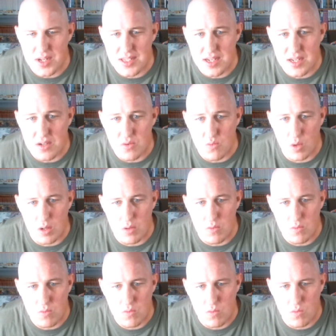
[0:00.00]
isn't it? What,
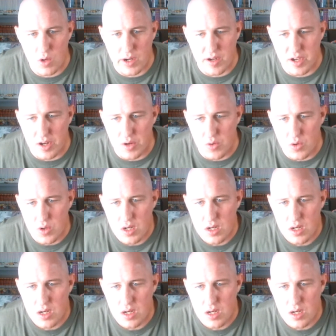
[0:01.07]
what are you?